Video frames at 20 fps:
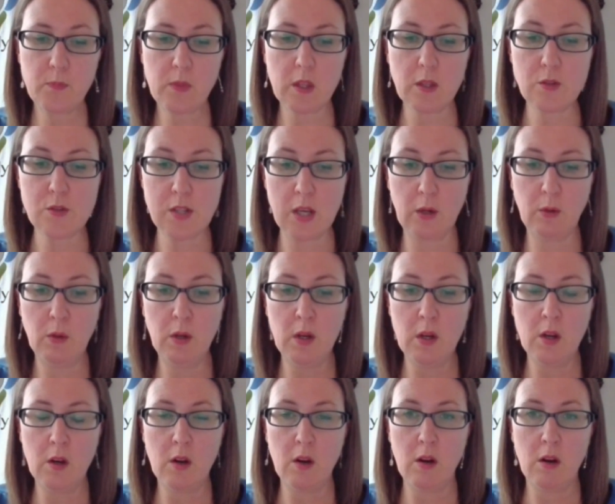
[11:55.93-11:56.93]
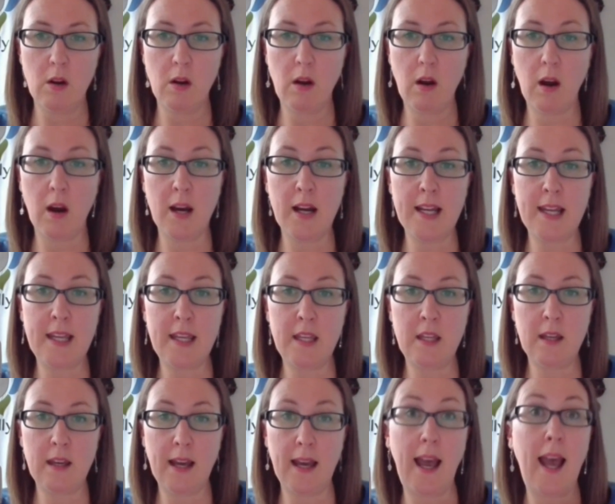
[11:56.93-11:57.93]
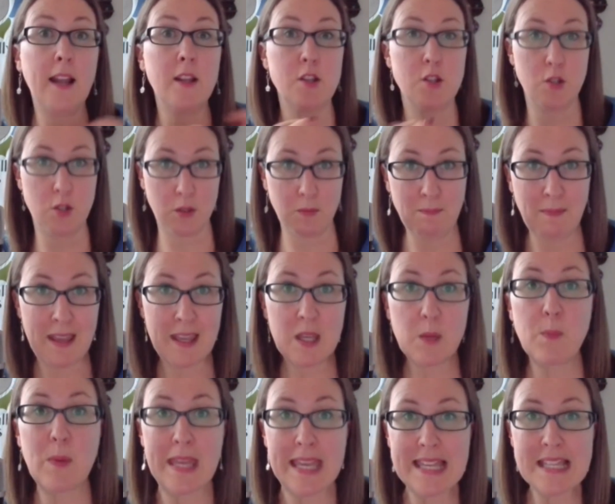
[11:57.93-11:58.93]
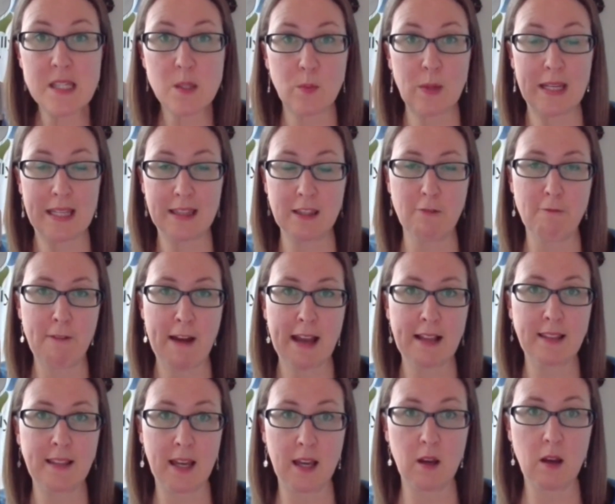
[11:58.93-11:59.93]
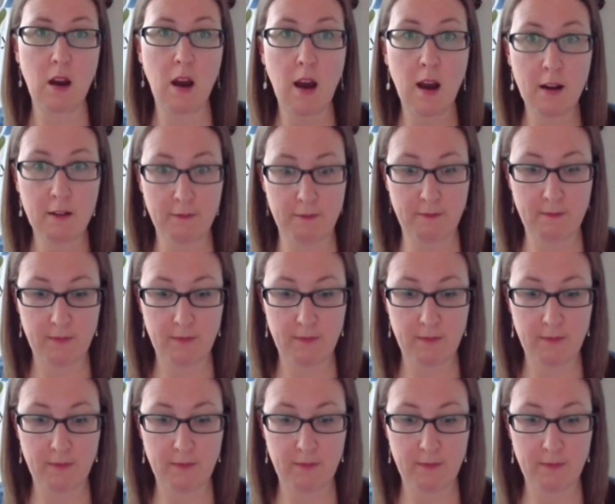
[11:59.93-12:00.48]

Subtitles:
So I had to make peace with the fact that our